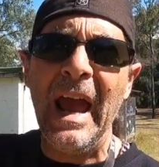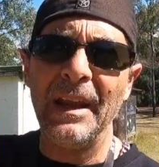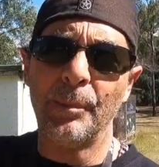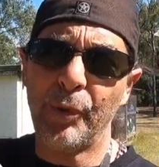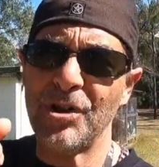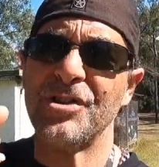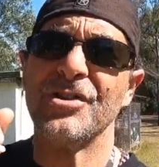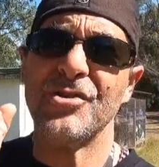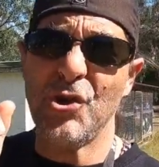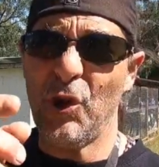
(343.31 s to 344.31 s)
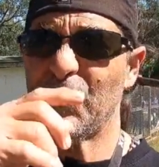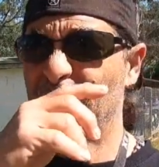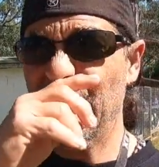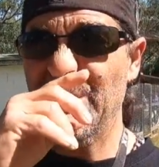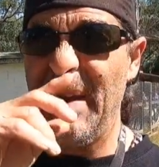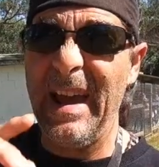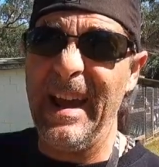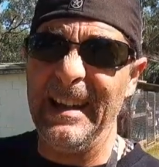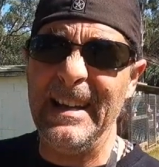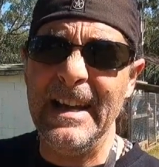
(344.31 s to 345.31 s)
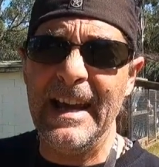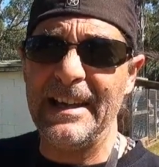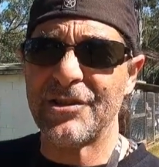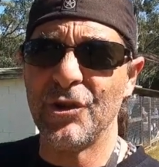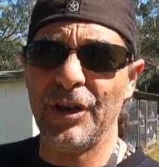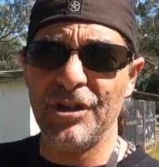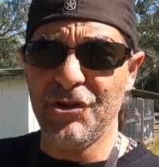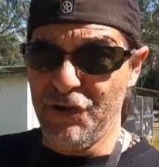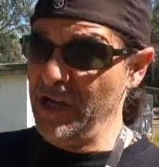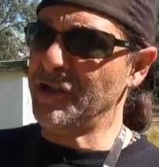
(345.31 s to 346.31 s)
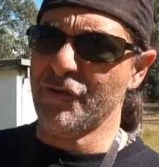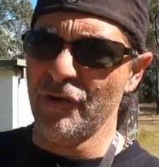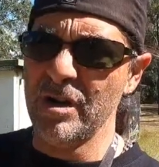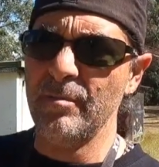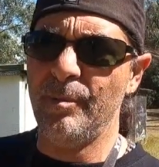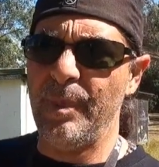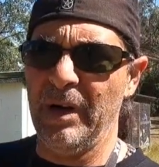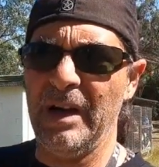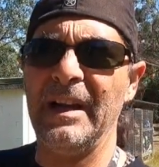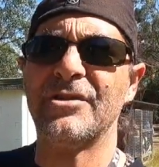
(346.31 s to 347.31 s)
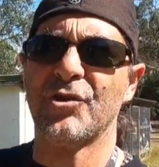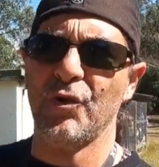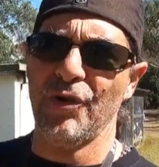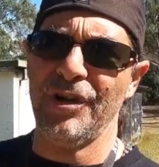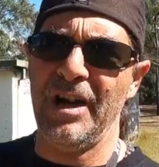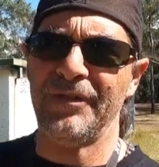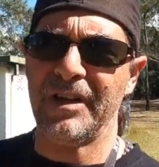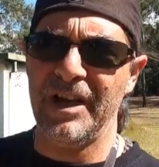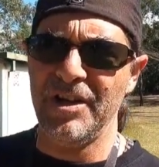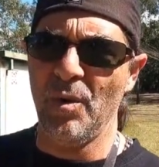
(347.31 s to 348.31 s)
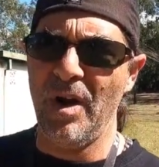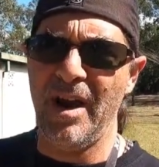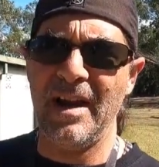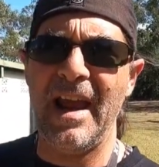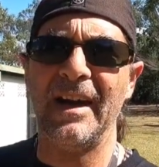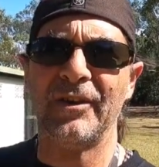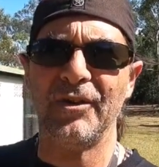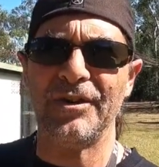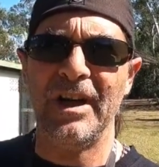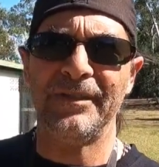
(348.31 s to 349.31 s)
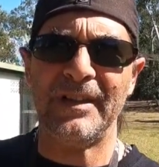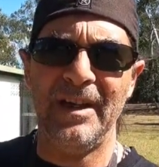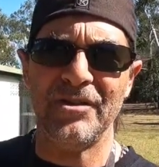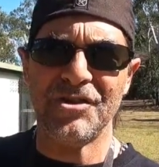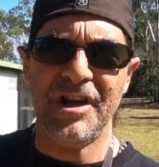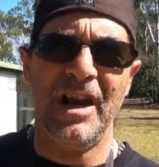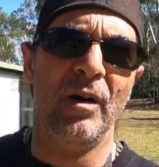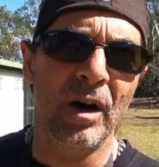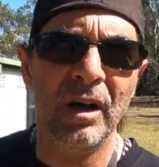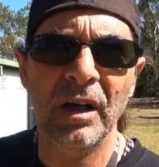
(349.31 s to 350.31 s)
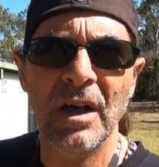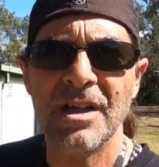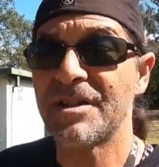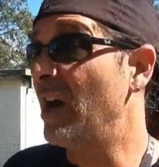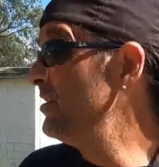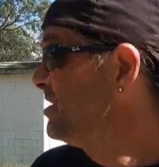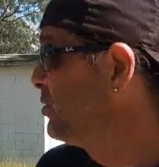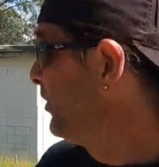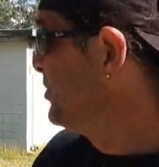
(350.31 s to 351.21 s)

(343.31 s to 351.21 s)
and the pressure's not too bad. It's not a jet stream, but it's good enough to get you wet and good enough to have a shower. So this is what the